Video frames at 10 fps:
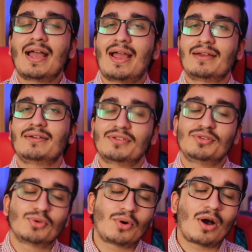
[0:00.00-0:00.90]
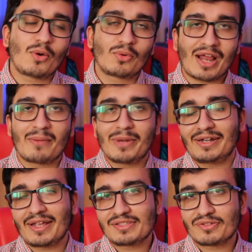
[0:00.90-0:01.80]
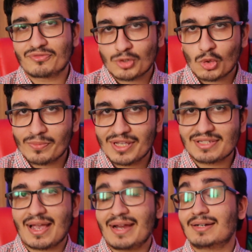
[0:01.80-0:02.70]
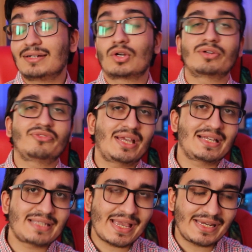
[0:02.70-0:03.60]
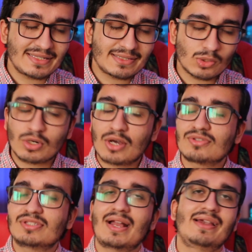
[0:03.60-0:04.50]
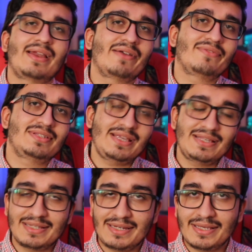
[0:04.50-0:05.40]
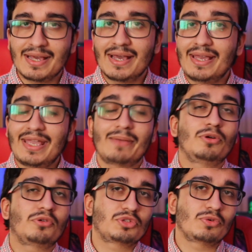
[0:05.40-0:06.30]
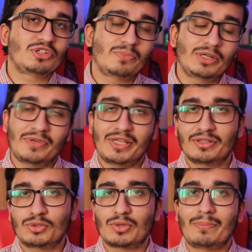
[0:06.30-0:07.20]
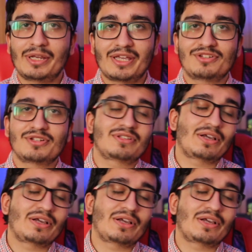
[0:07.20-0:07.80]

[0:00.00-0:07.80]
and you know how RAM intensive Chrome is, I did not face any slowdowns and I was easily able to switch between the two applications.